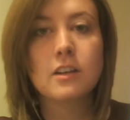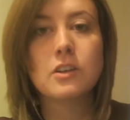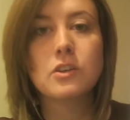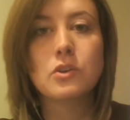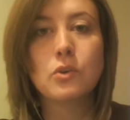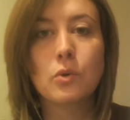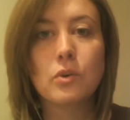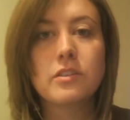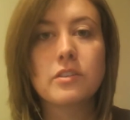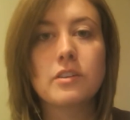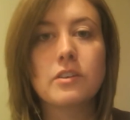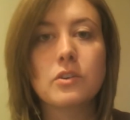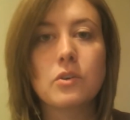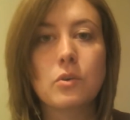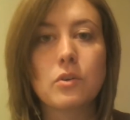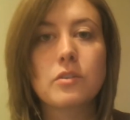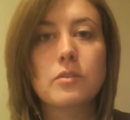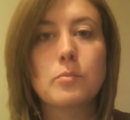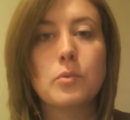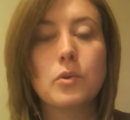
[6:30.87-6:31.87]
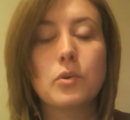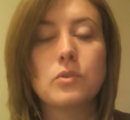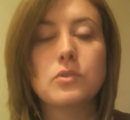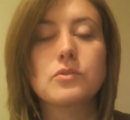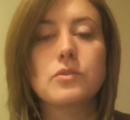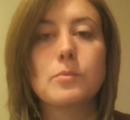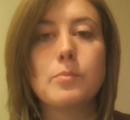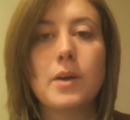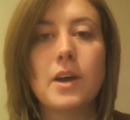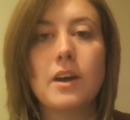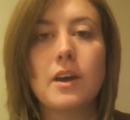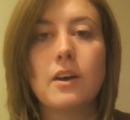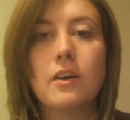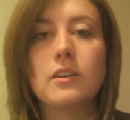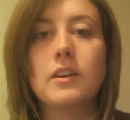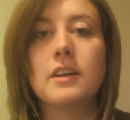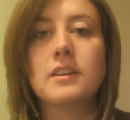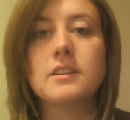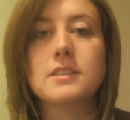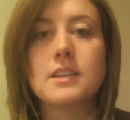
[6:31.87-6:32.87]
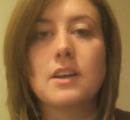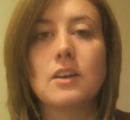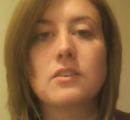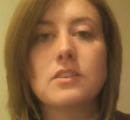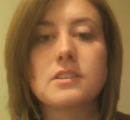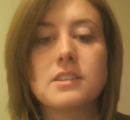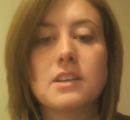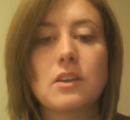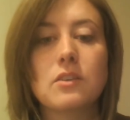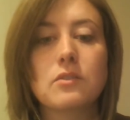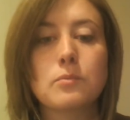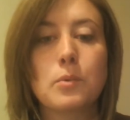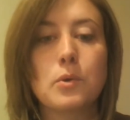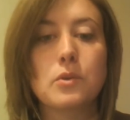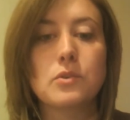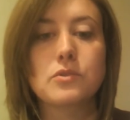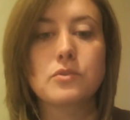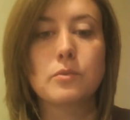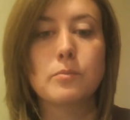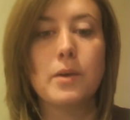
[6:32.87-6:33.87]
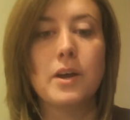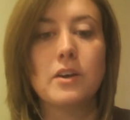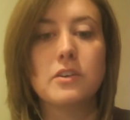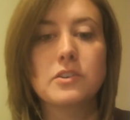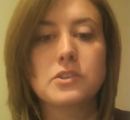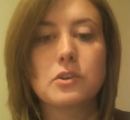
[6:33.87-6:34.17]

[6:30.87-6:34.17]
north and north poles repel, and south poles repel.